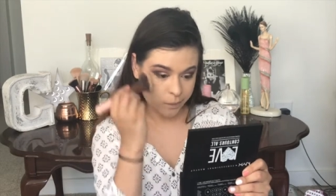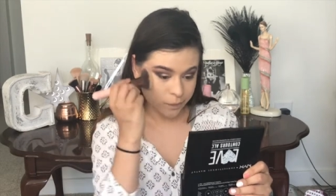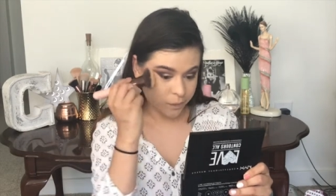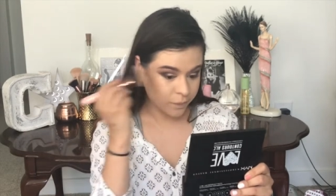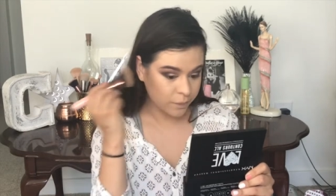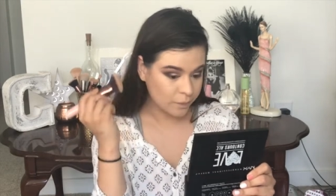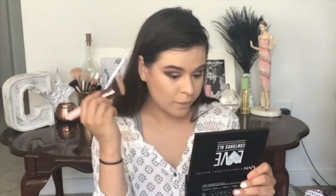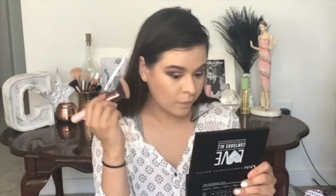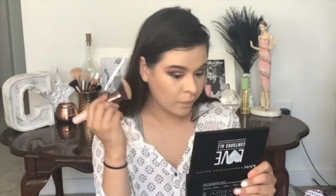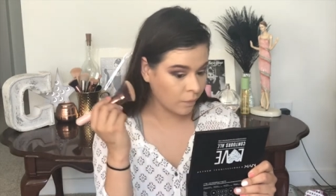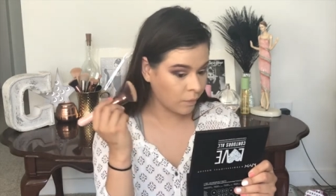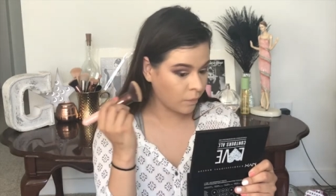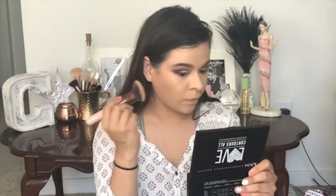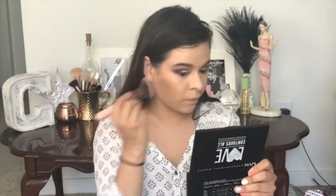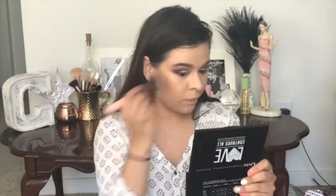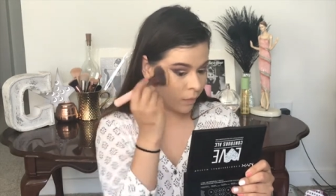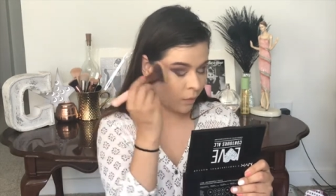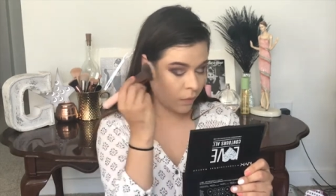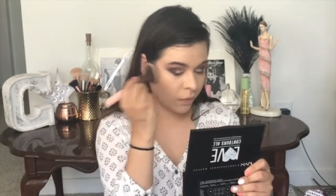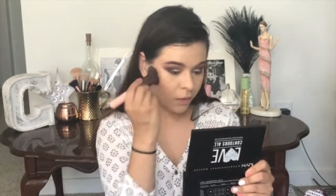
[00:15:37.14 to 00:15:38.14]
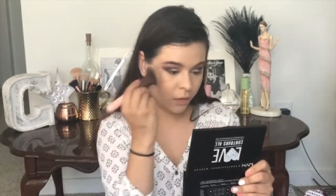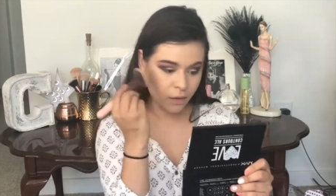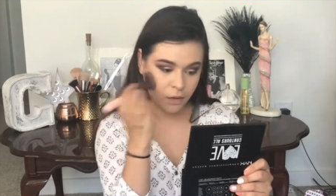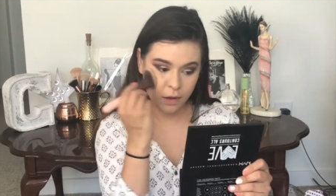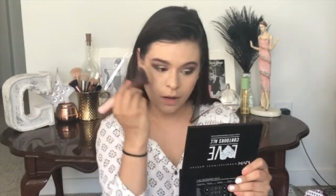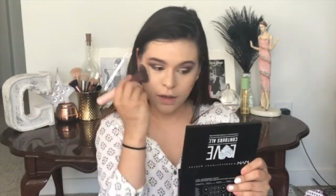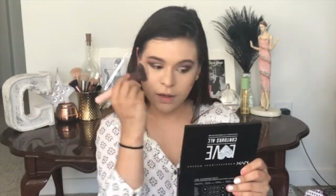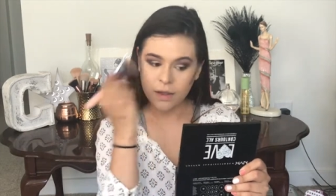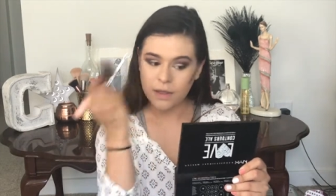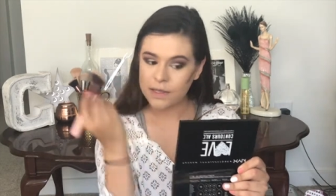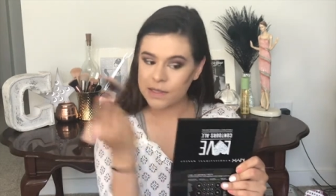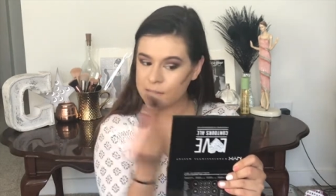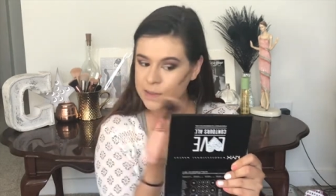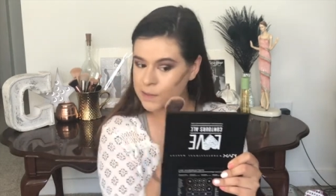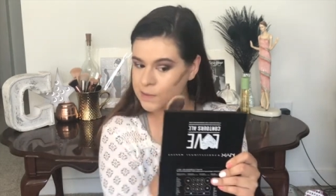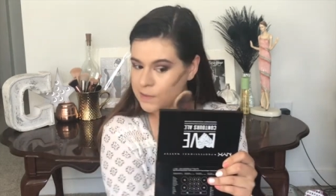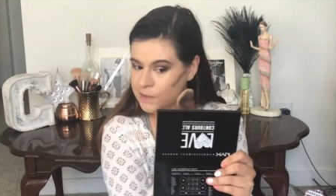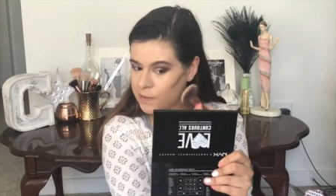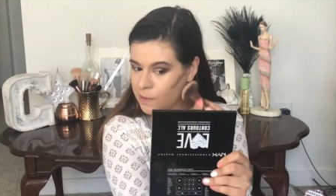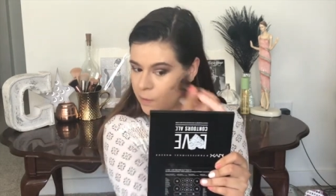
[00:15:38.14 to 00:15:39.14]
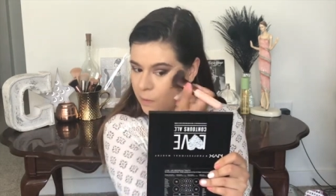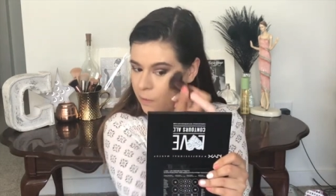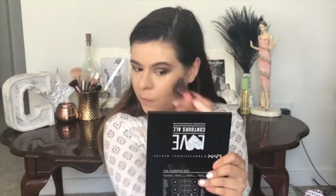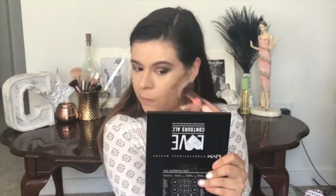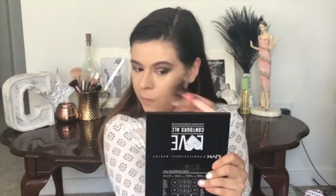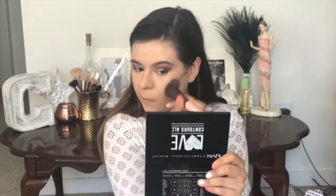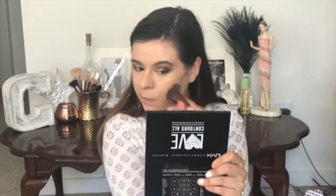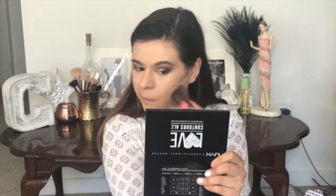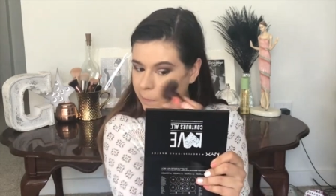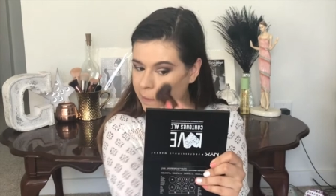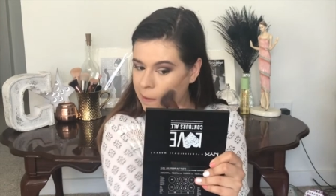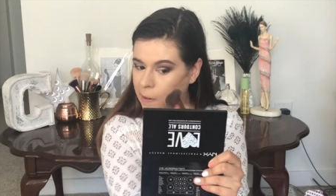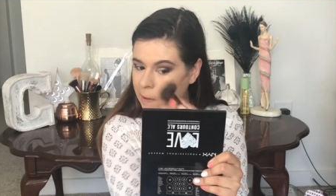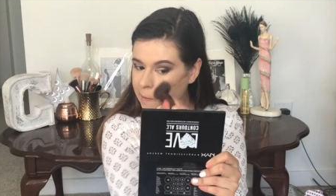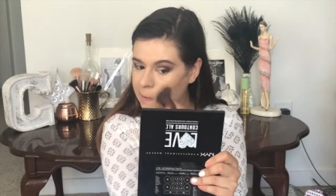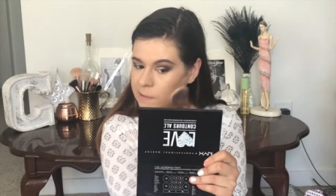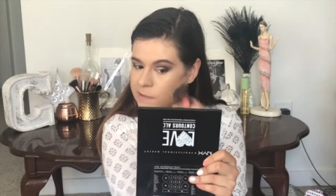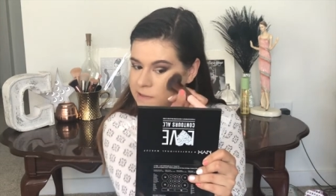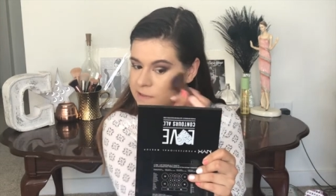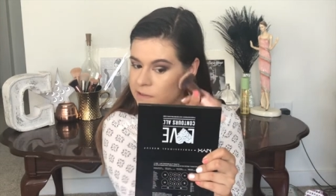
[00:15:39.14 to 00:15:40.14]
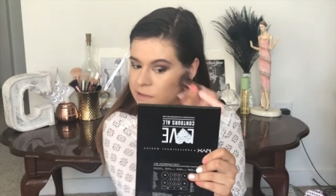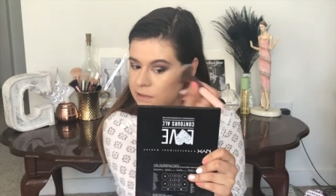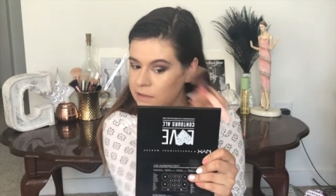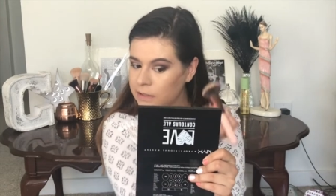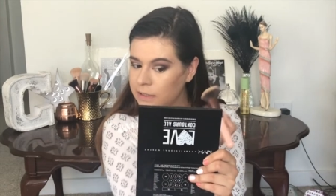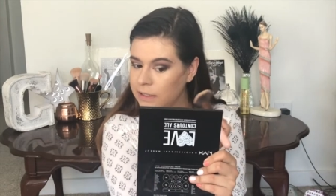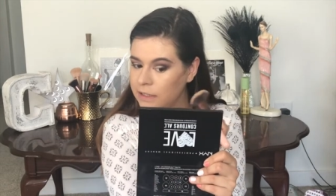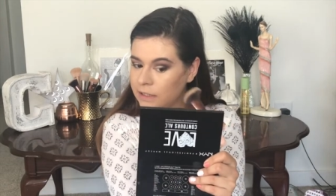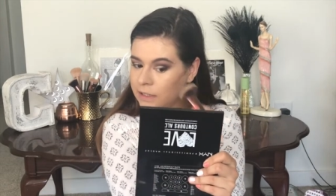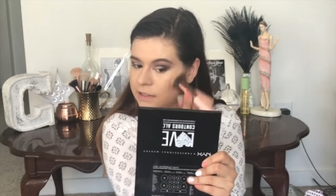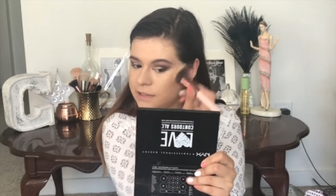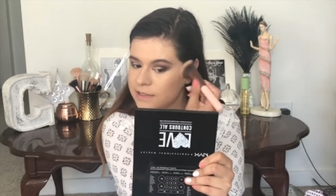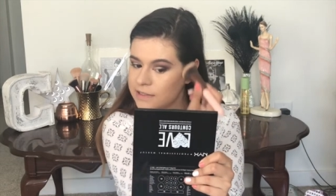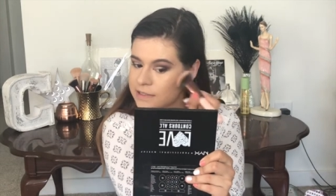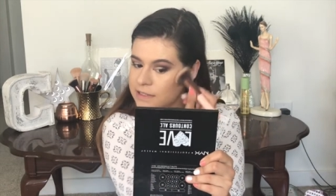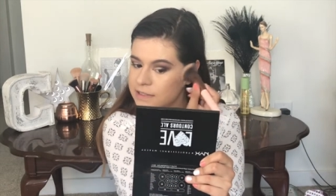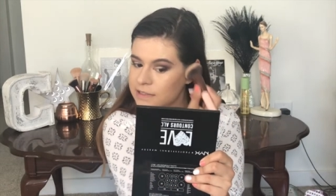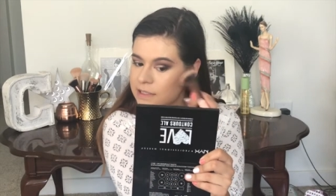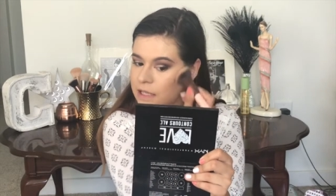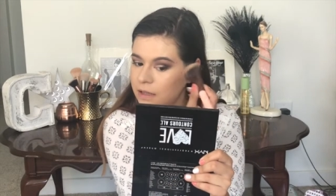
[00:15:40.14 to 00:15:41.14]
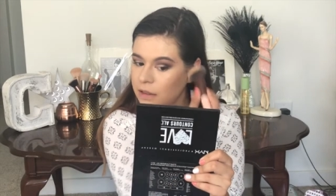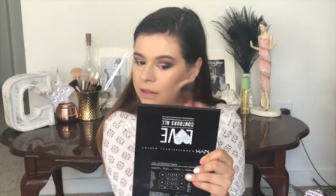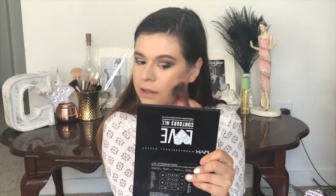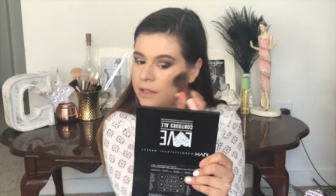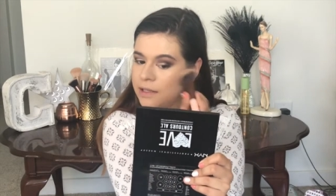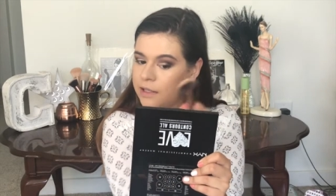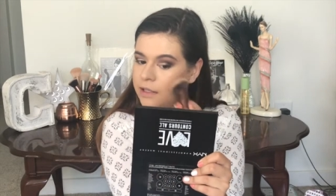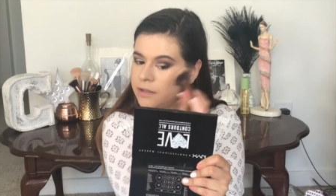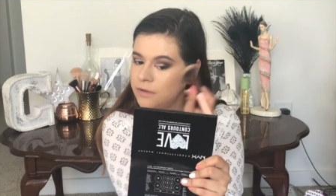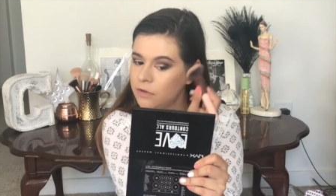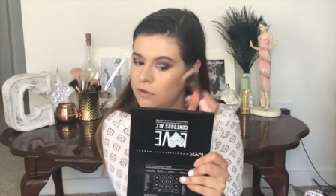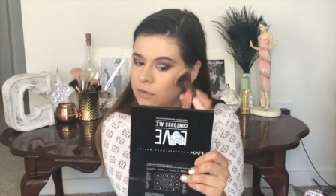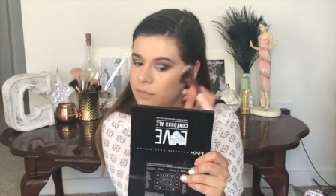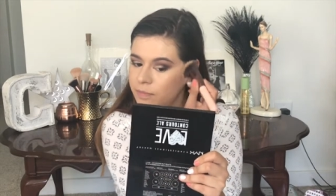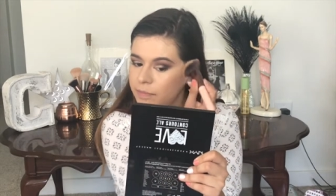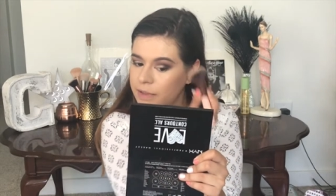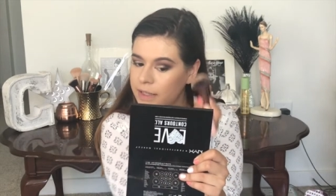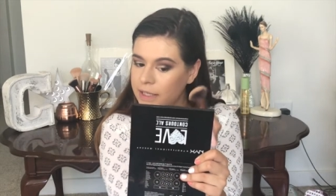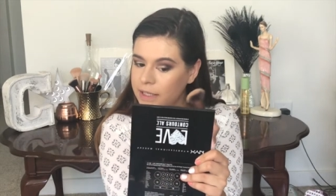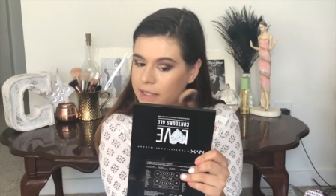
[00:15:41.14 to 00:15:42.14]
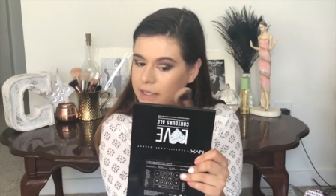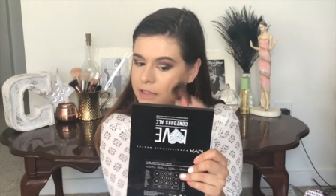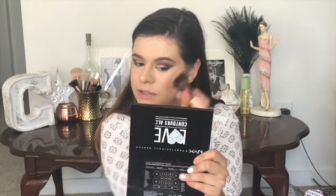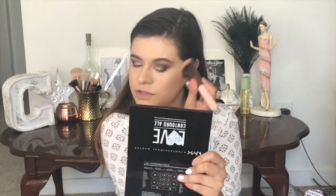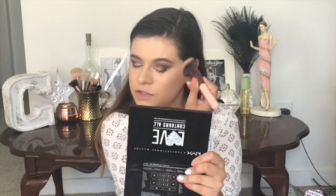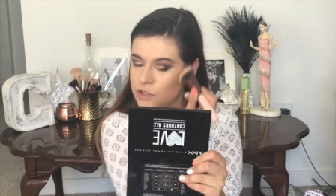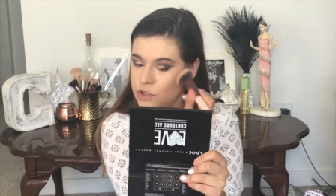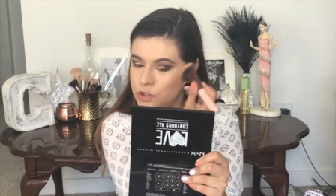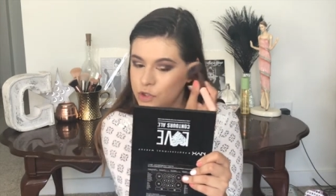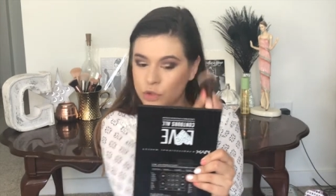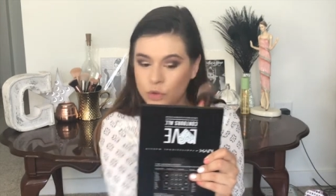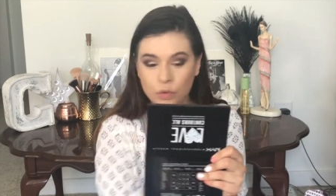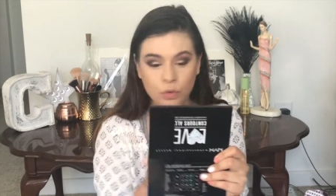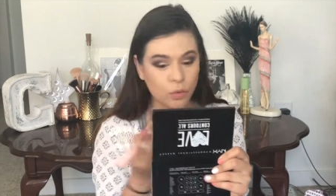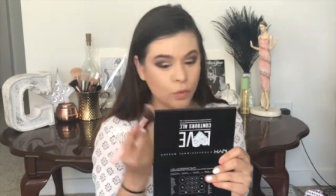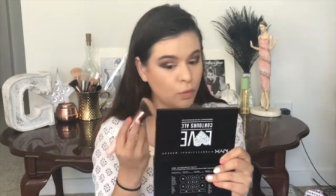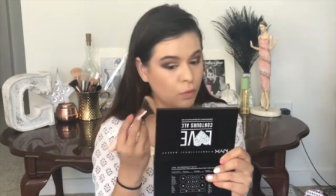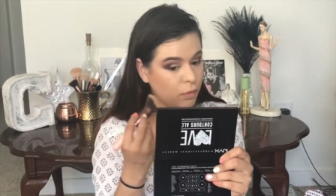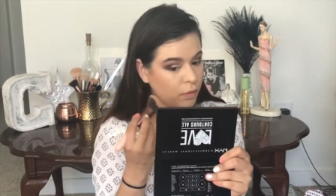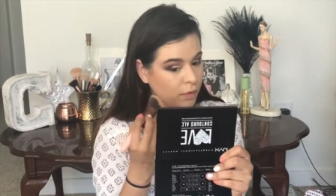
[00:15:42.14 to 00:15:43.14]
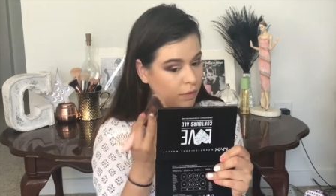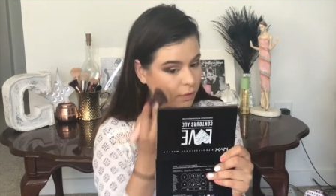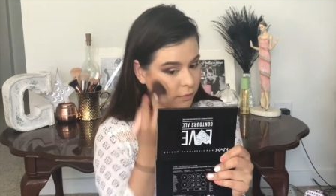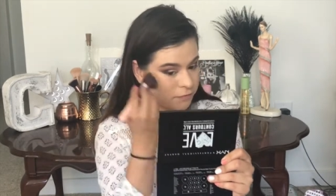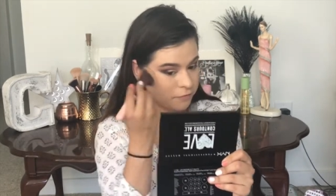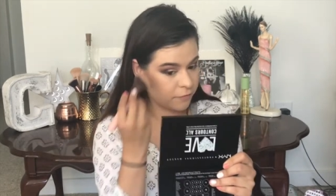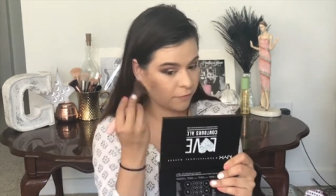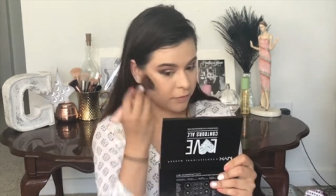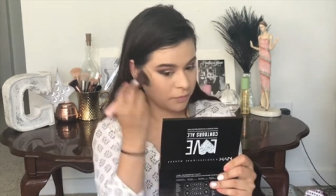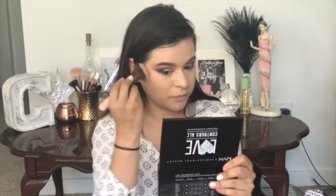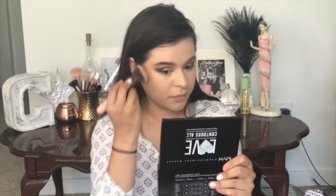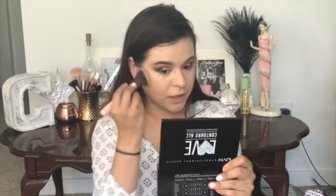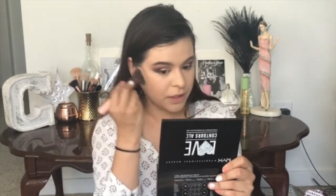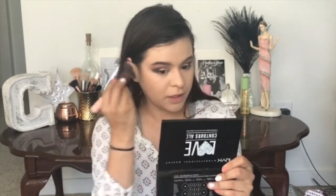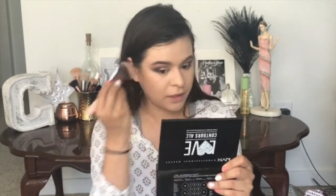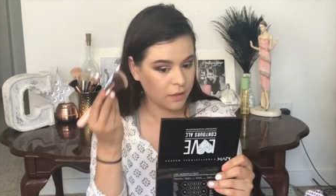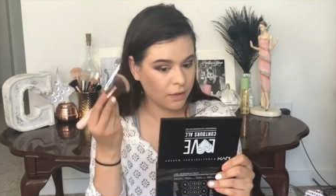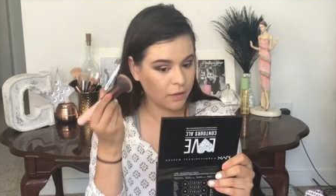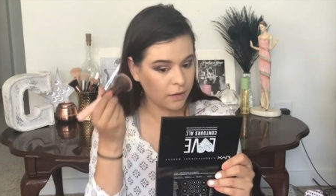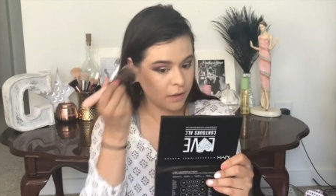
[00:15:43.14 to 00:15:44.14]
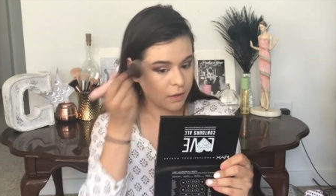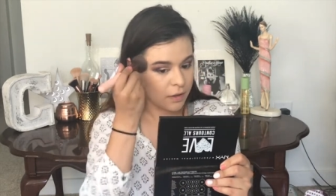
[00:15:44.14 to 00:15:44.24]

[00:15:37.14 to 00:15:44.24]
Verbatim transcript: Mm, so personally, this is a little bit too warm for me.